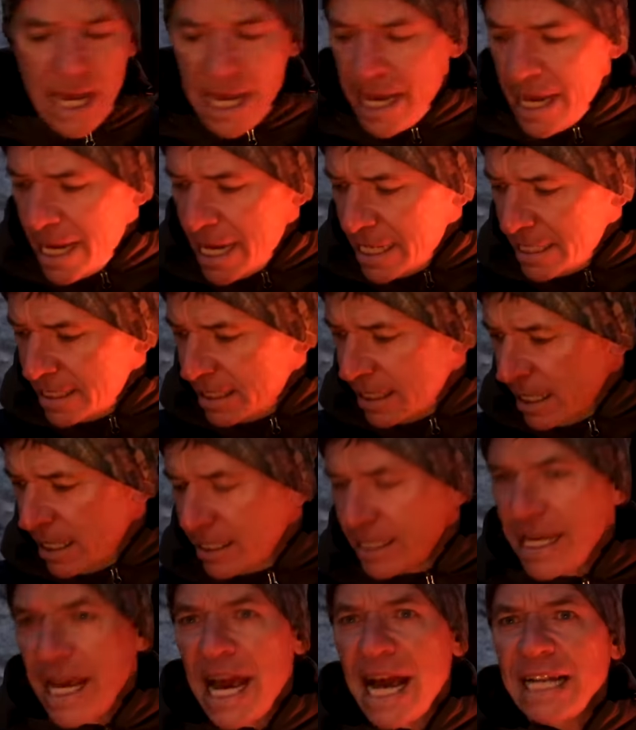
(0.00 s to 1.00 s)
And uh,
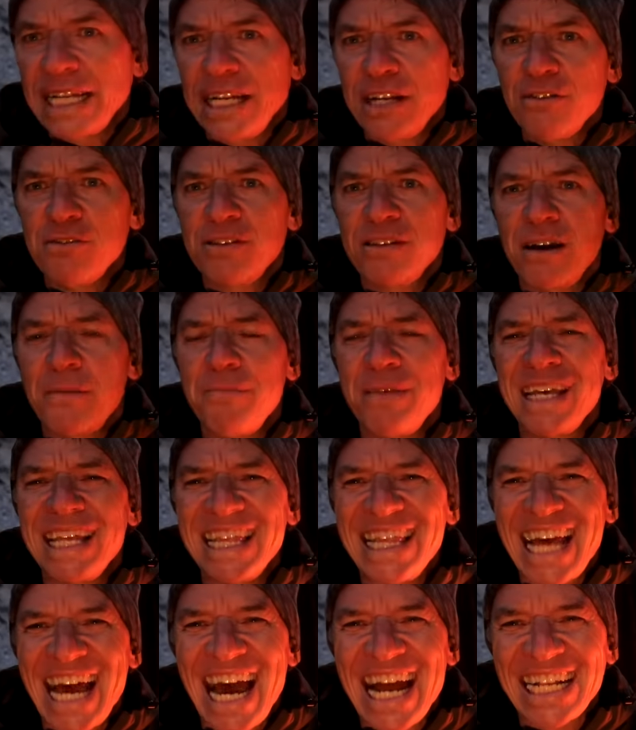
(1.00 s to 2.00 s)
yeah, to hear
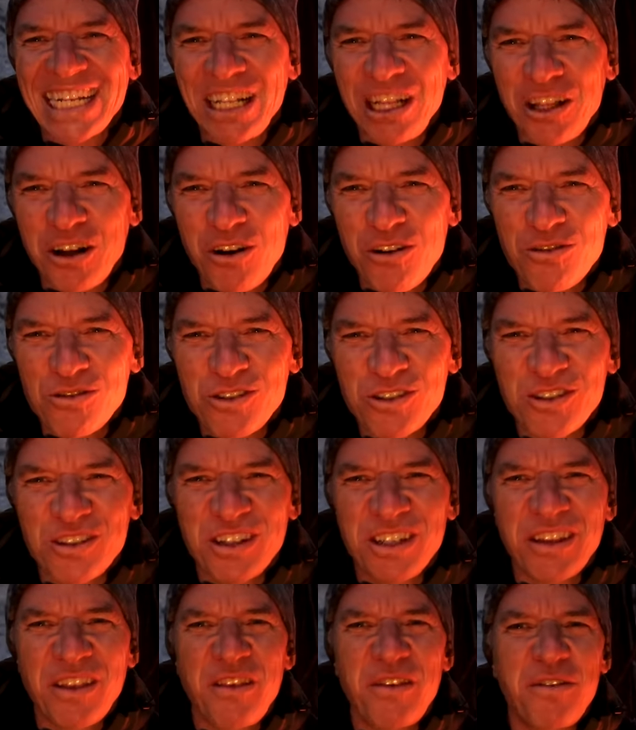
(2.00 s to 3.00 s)
something that
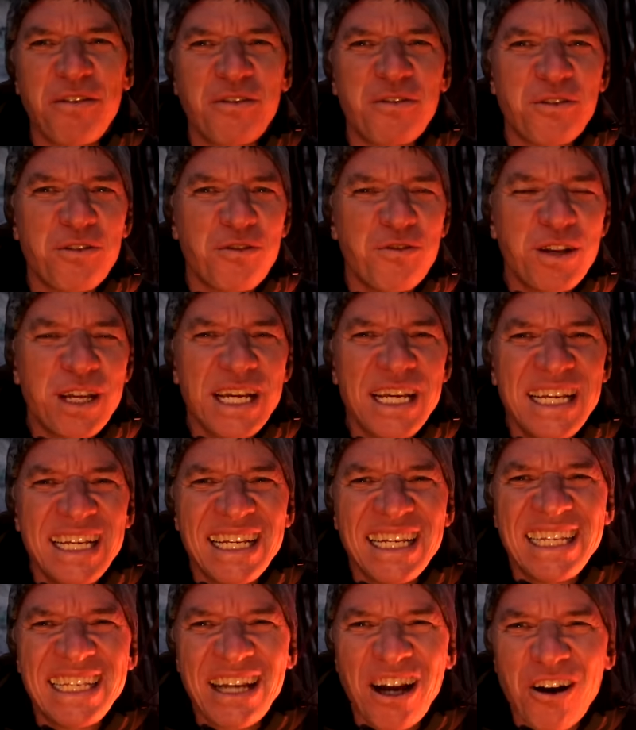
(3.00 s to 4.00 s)
close, 30
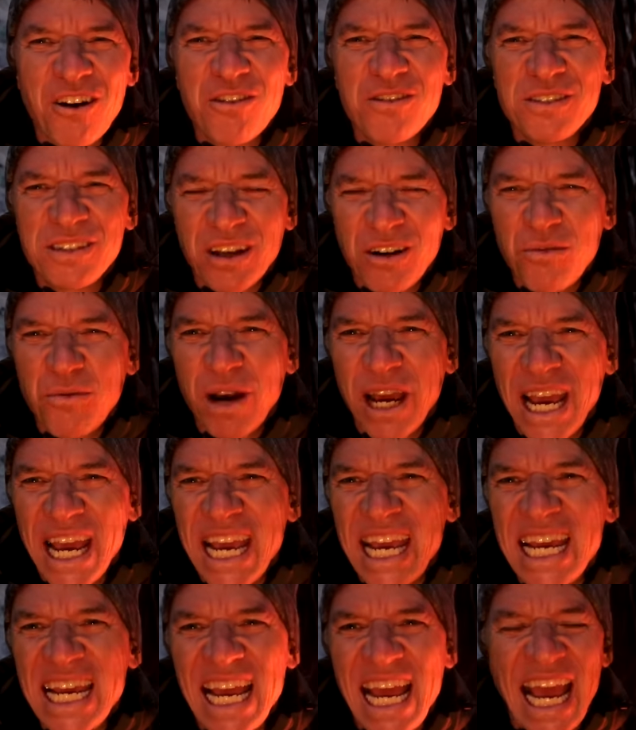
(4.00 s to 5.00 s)
yards
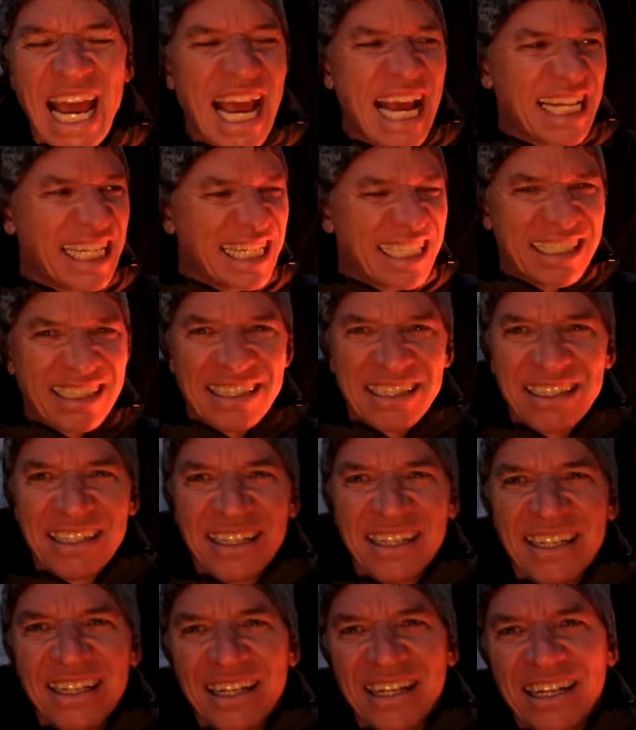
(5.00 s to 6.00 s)
away, and it's
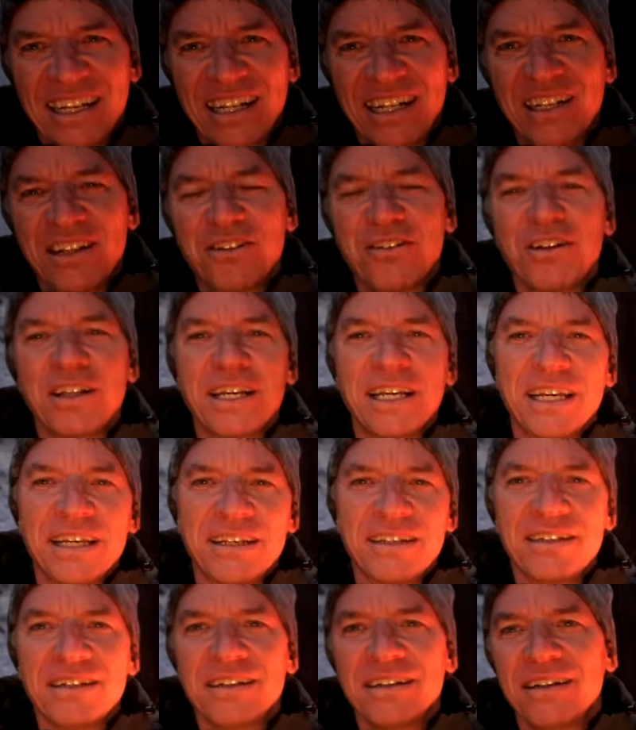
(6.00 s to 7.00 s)

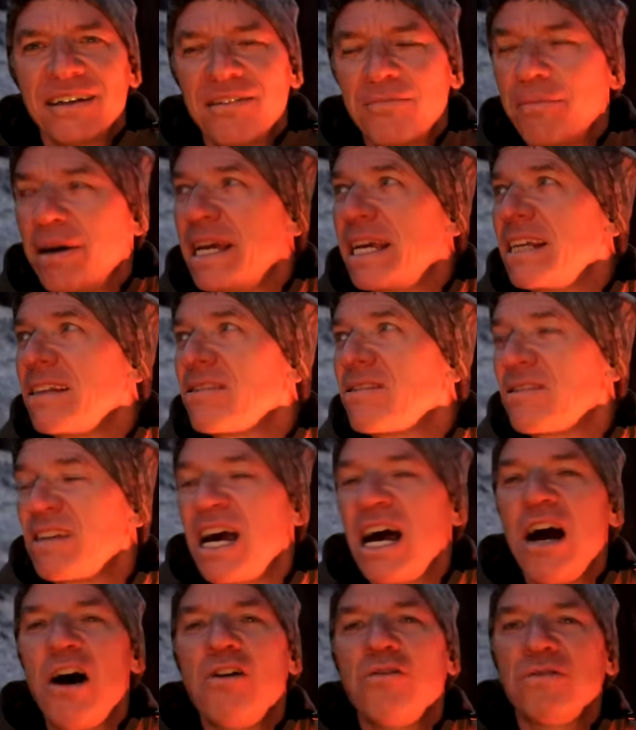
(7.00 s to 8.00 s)
clearly making
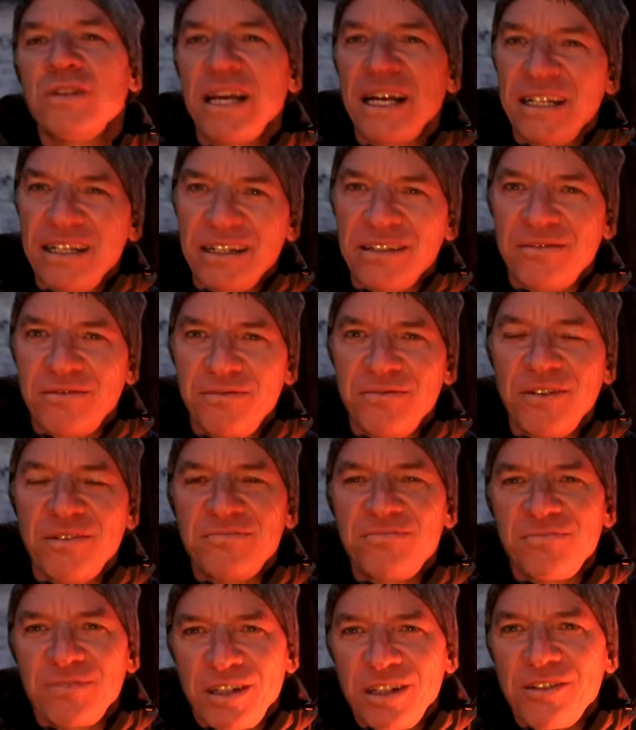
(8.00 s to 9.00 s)
sound and it
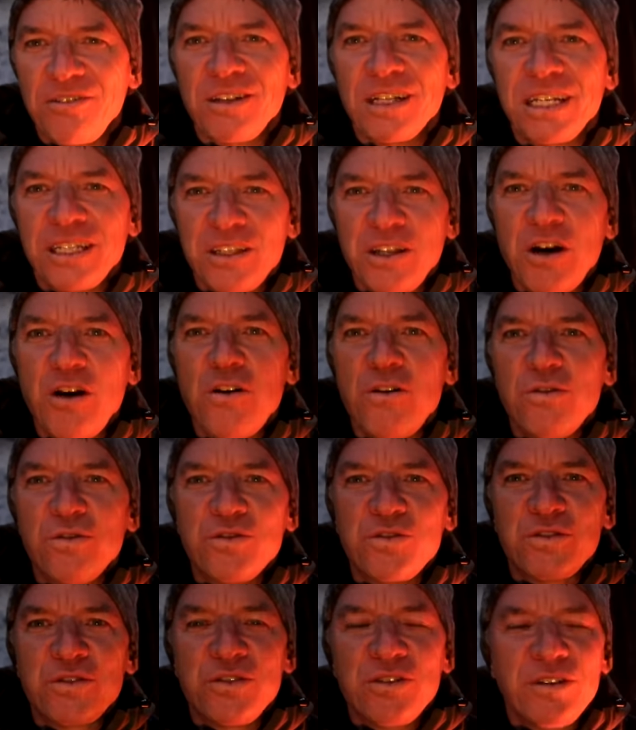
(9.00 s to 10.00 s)
clearly
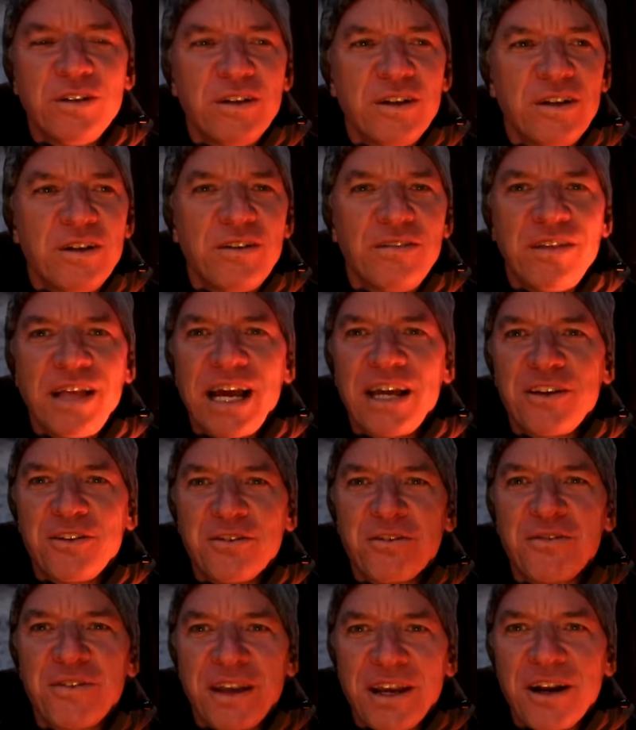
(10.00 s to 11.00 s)
knows that
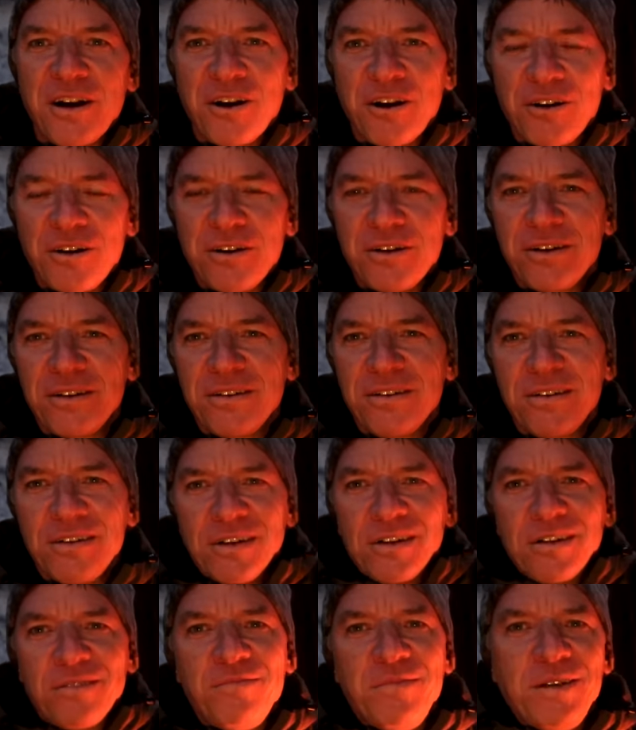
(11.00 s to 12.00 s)
you're there
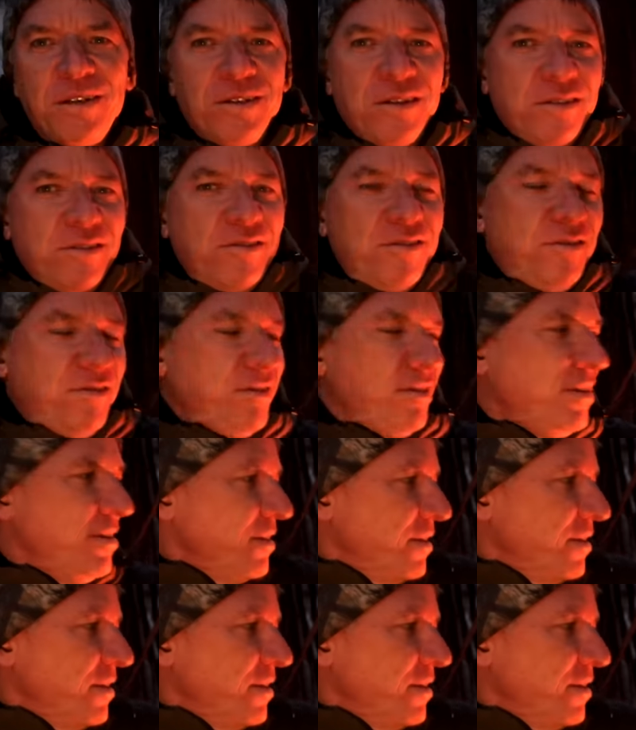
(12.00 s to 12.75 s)
because